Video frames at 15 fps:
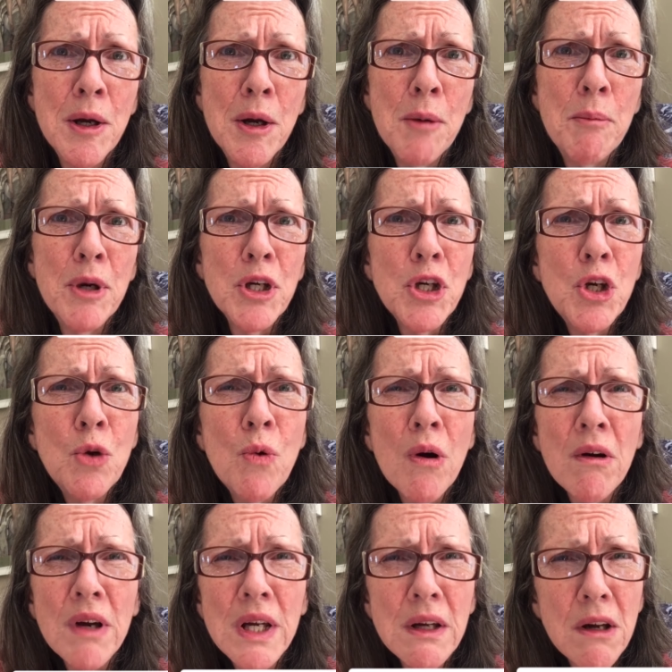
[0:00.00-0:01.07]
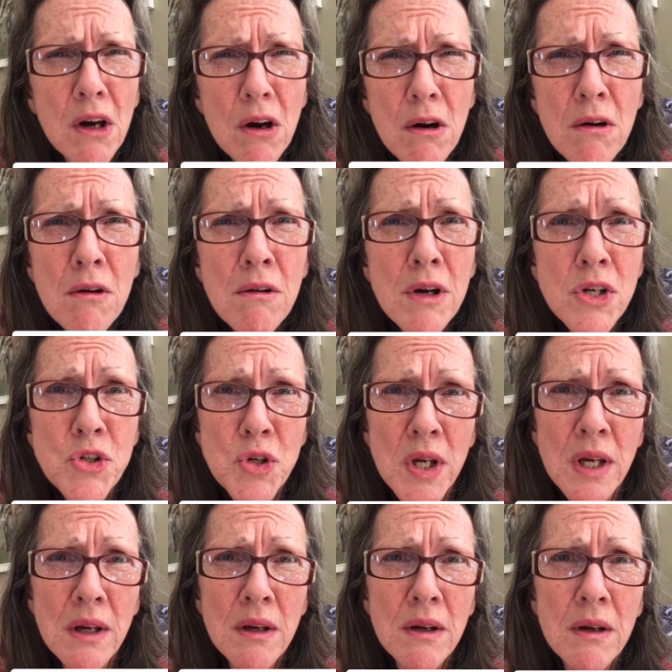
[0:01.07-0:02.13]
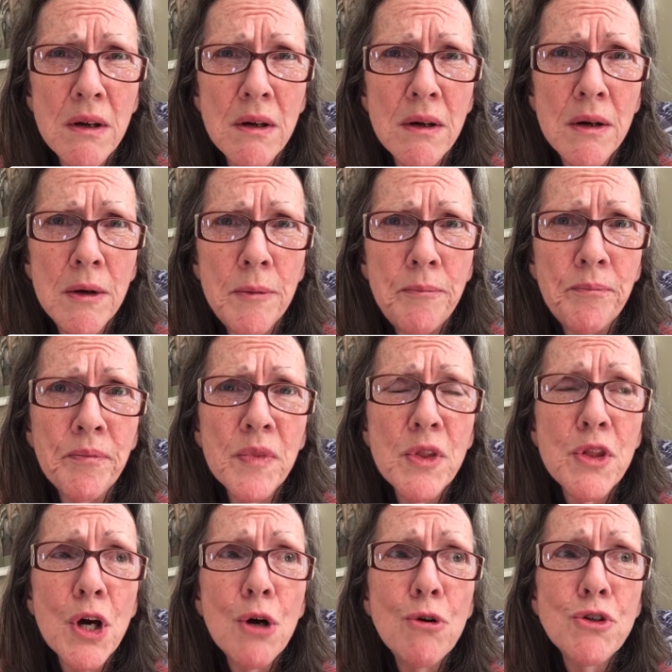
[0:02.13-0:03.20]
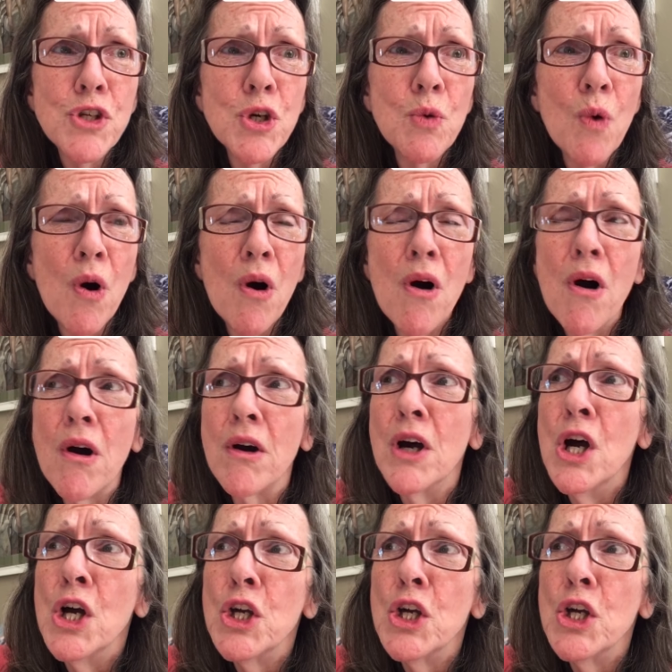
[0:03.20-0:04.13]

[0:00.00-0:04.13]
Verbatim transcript: but you are encouraging those who are.